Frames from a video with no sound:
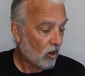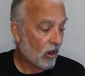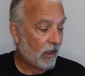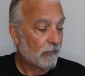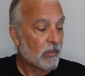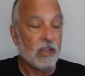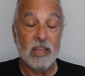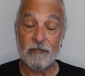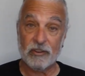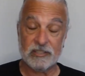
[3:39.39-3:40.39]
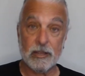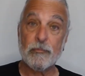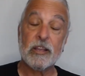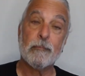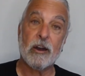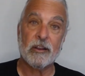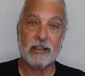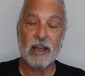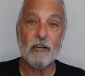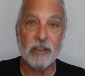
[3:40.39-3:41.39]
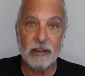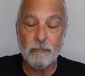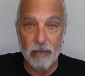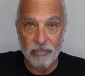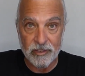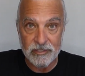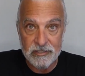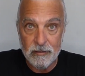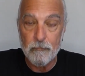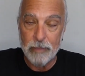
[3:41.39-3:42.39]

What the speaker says: Alright, if it's something about accounting methods,